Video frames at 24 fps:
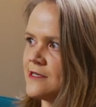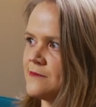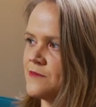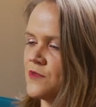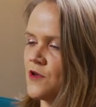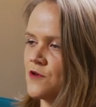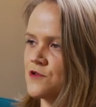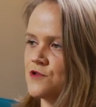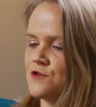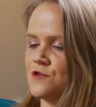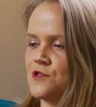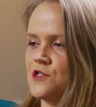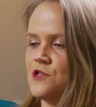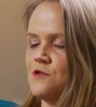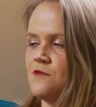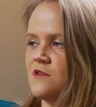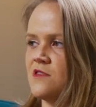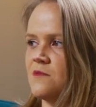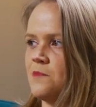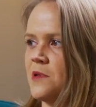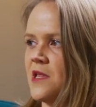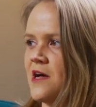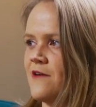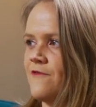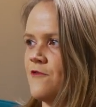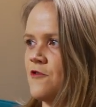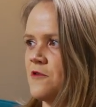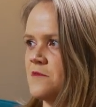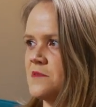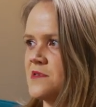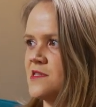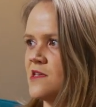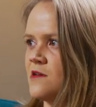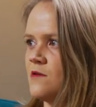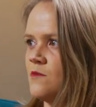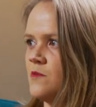Those are two of the
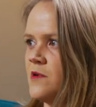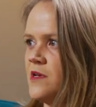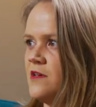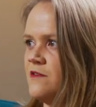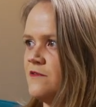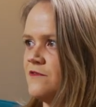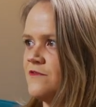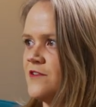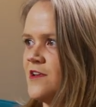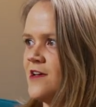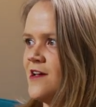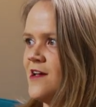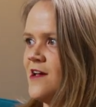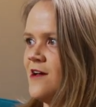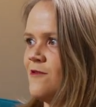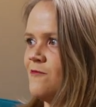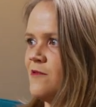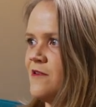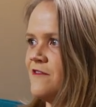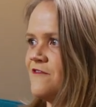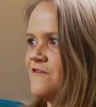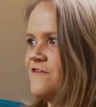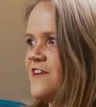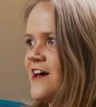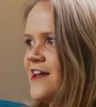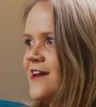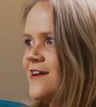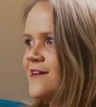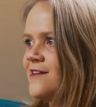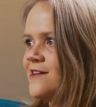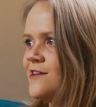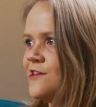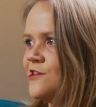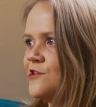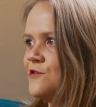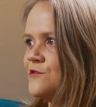platforms that we've vetted
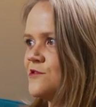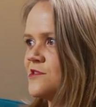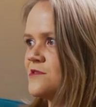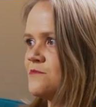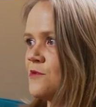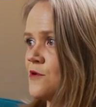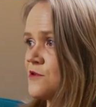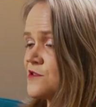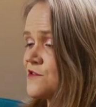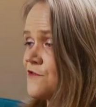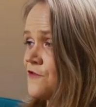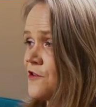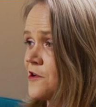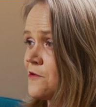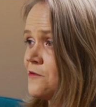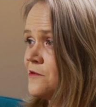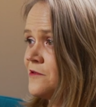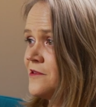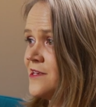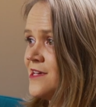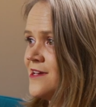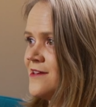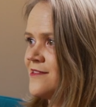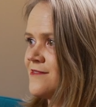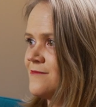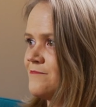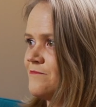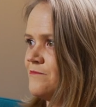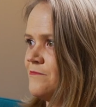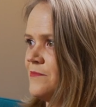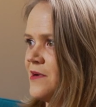and used most frequently,